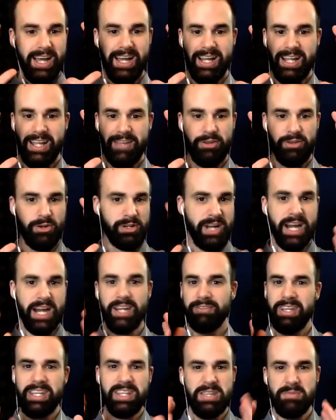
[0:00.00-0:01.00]
If you're kind
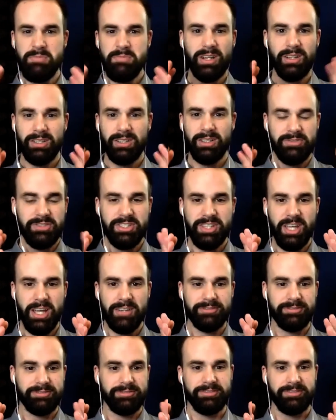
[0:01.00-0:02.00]
of in the middle of
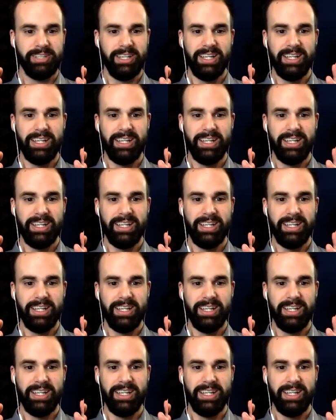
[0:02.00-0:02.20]
stuff,